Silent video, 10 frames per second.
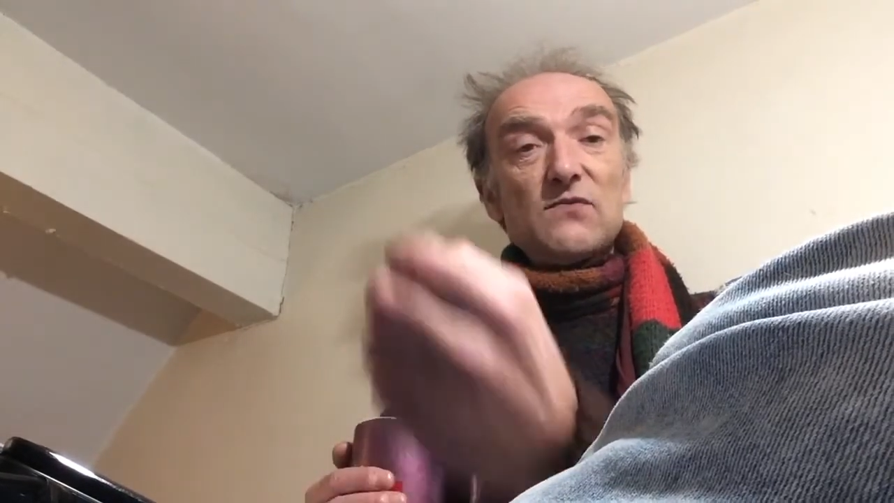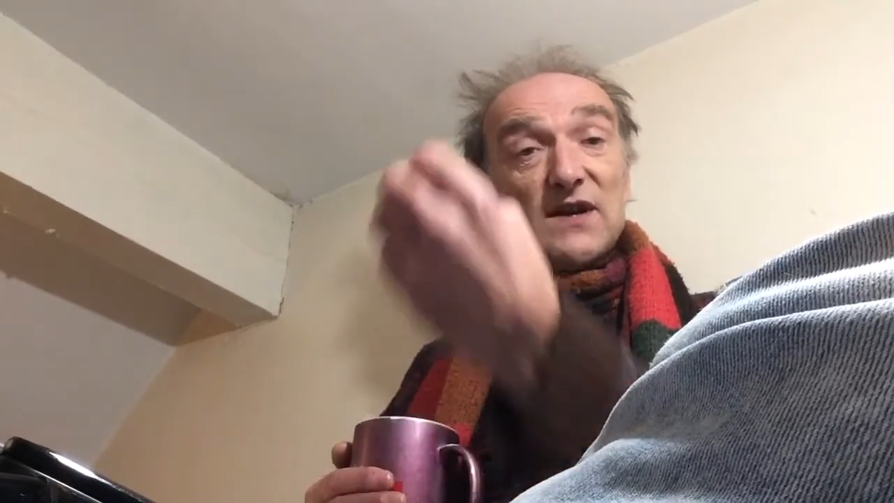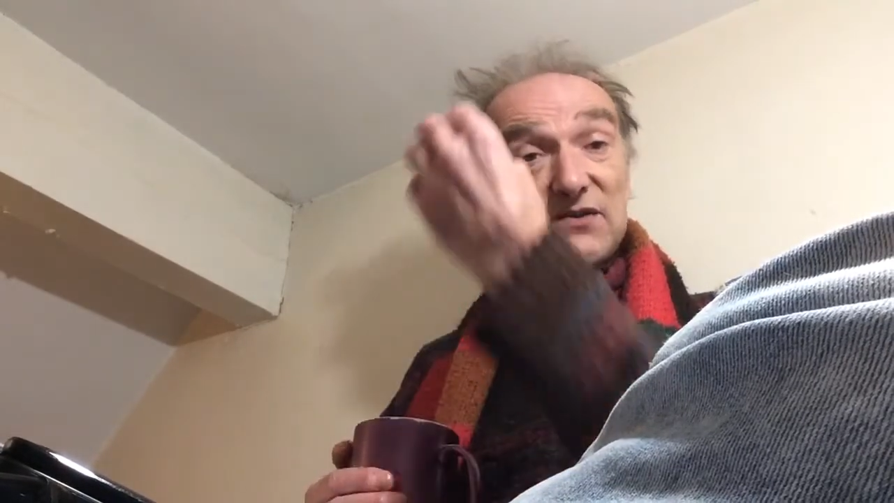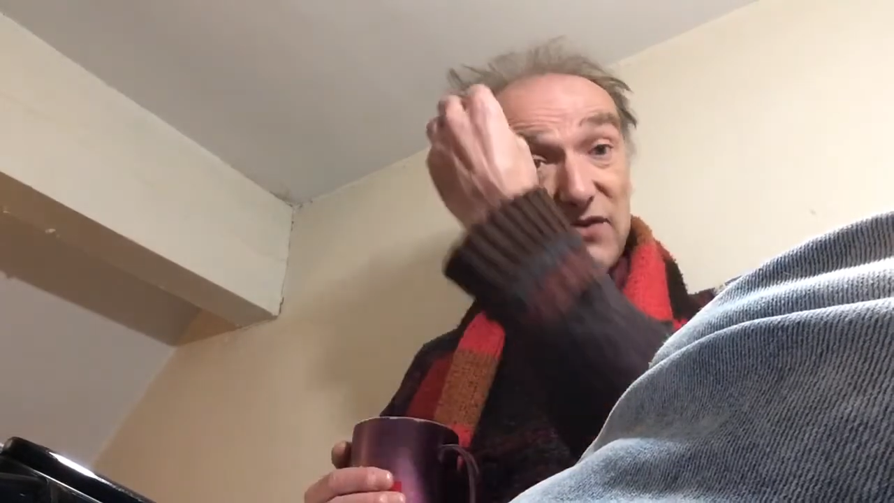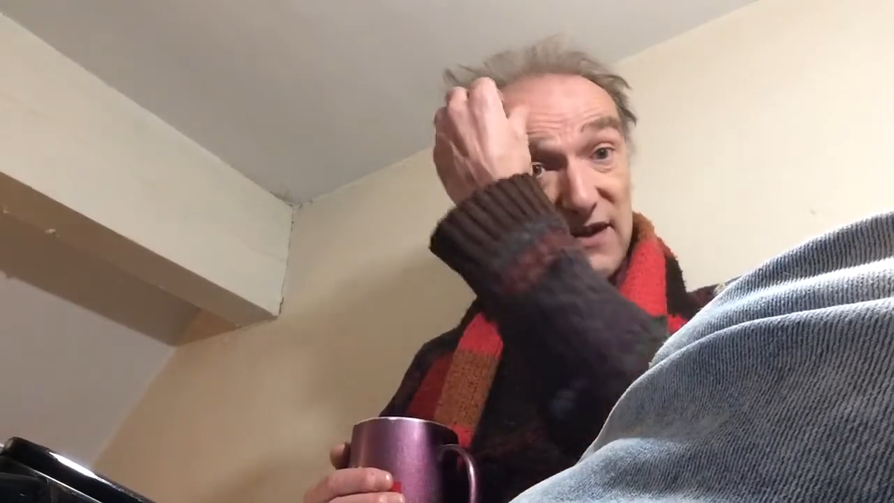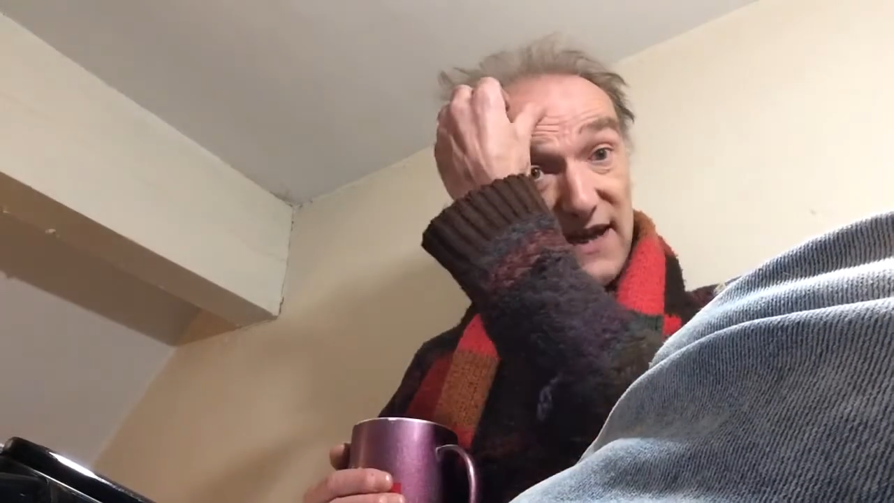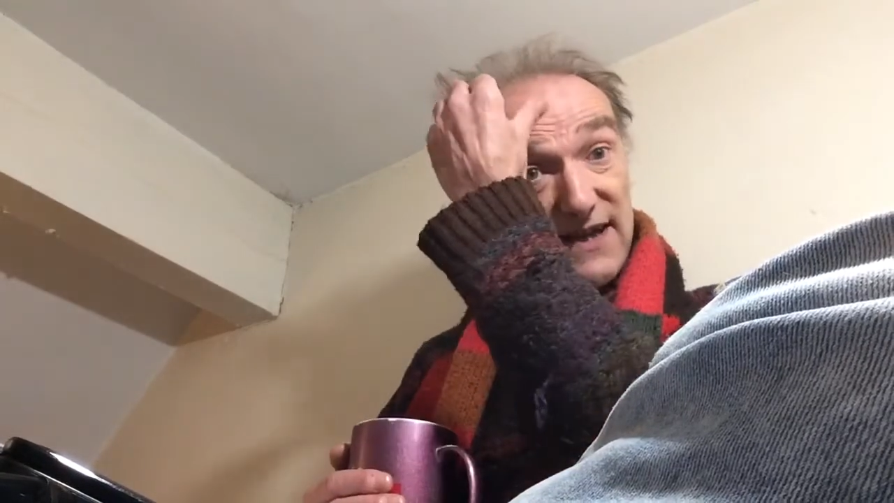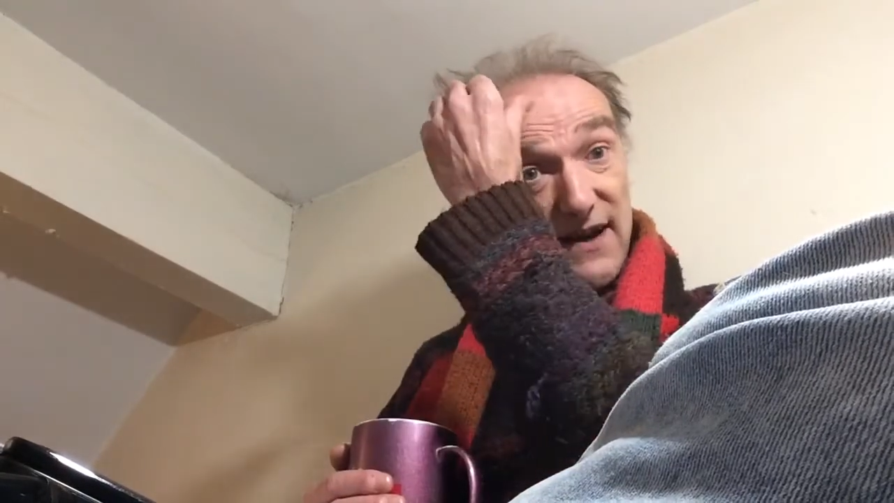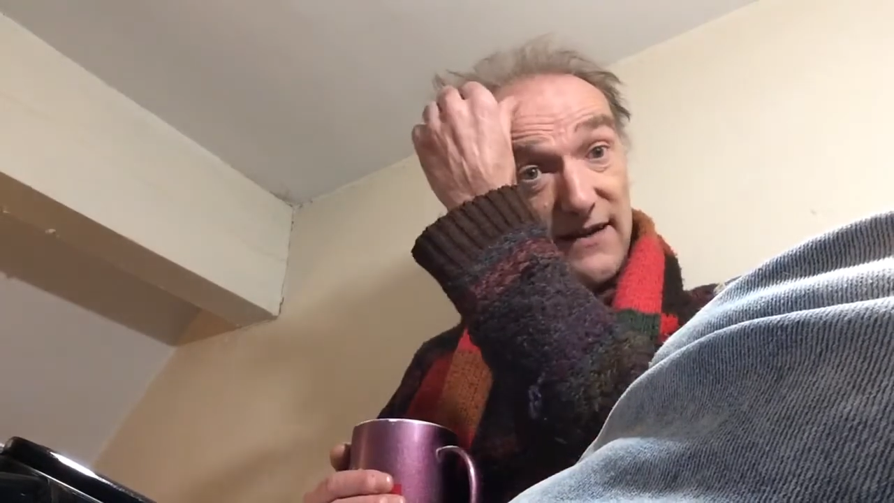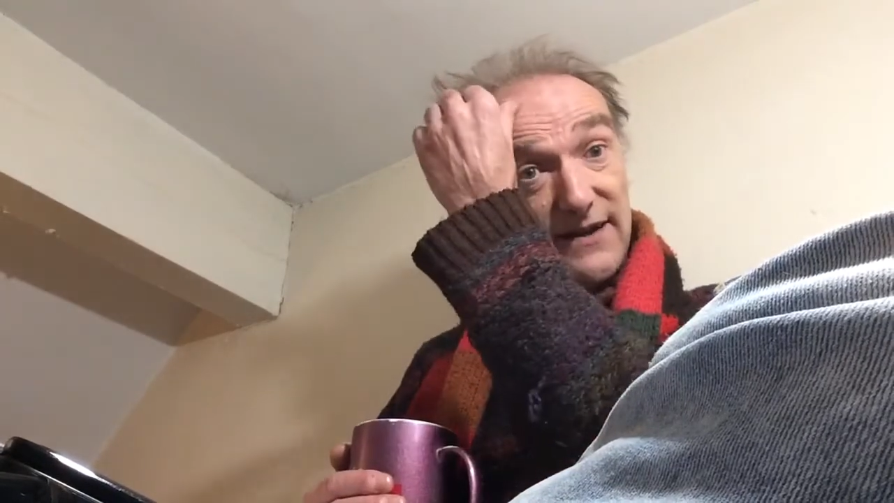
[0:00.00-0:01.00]
one to
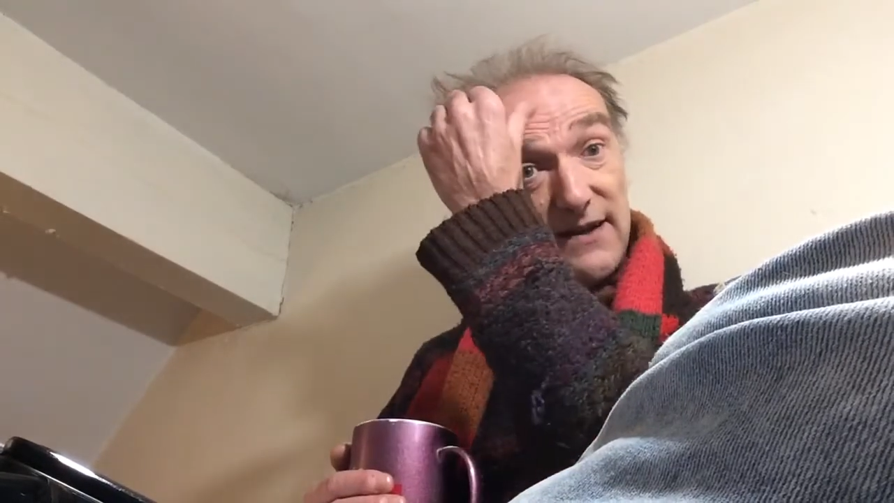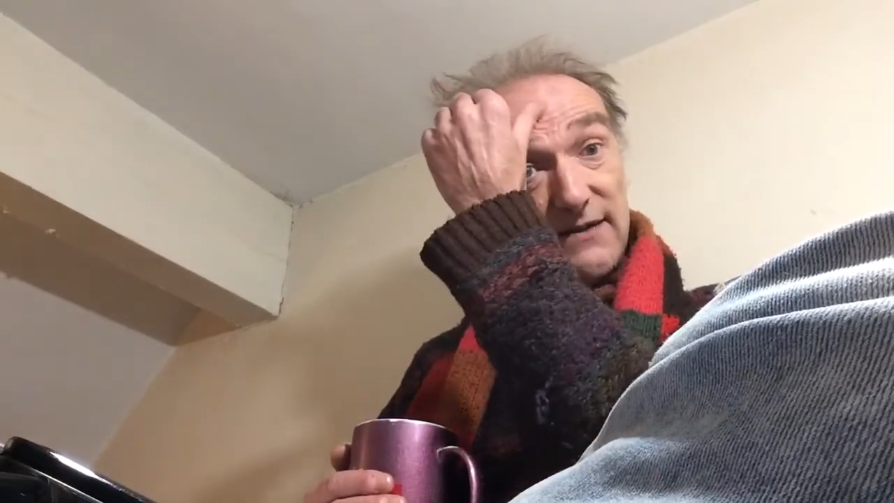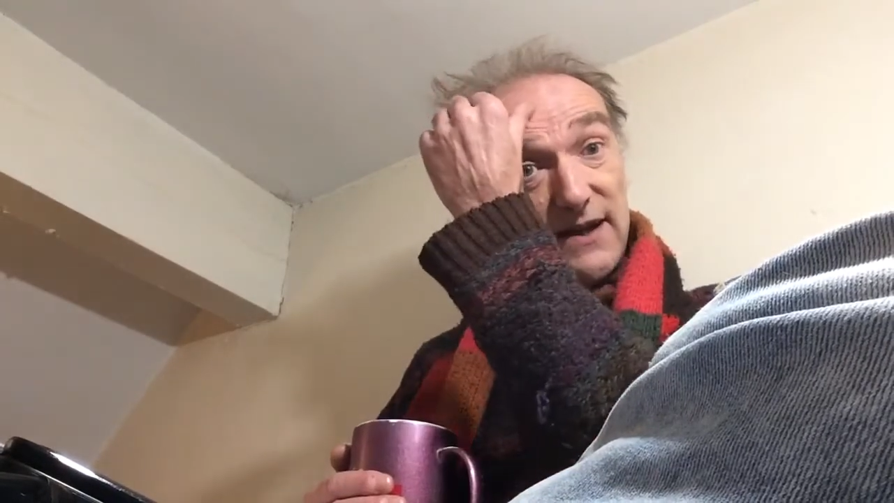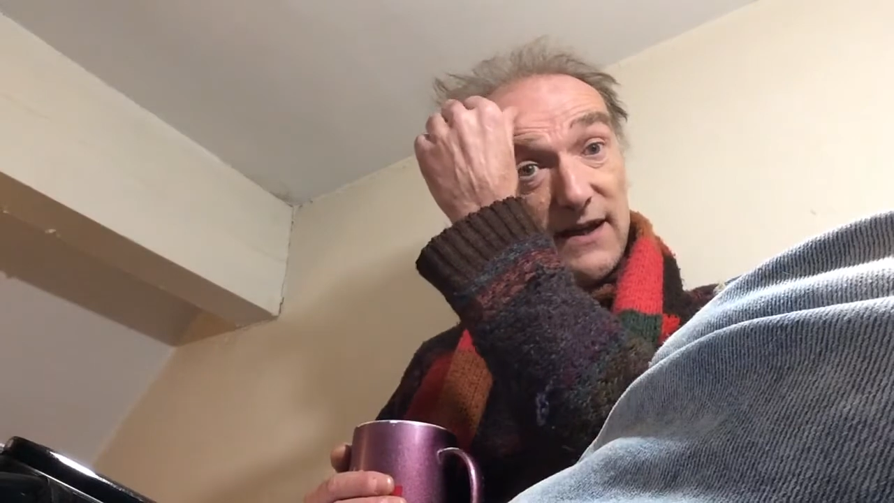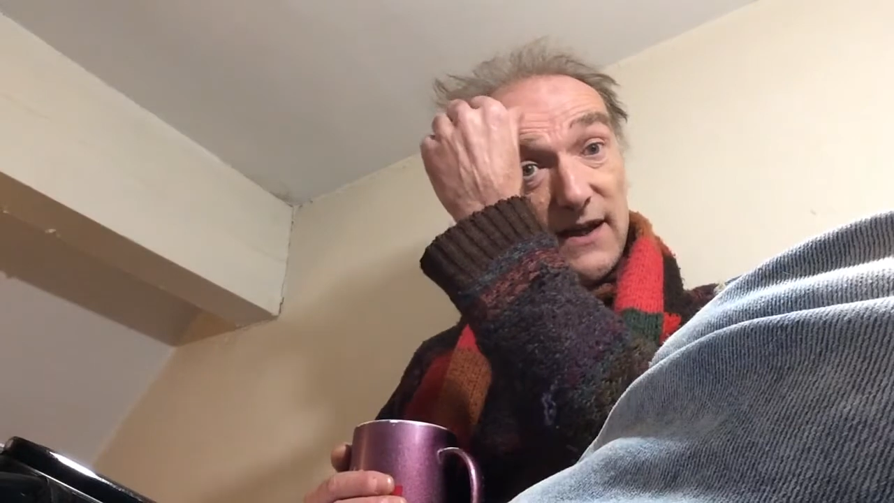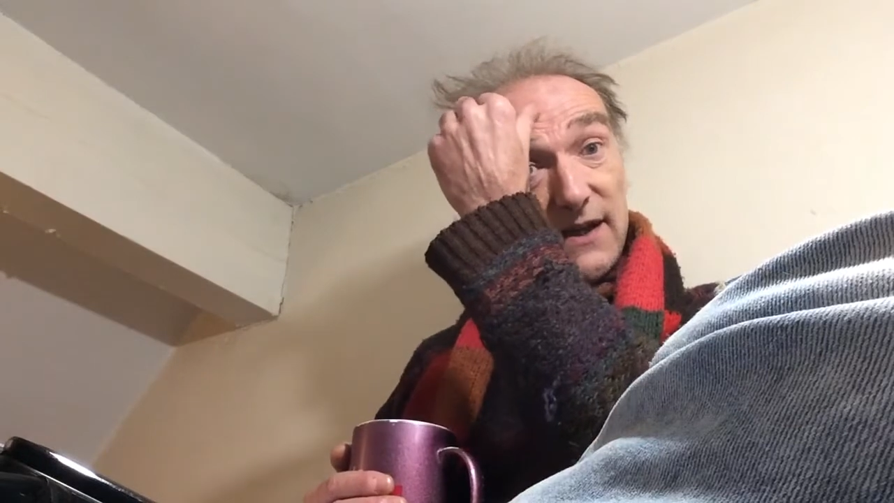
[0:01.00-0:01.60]
guitar theory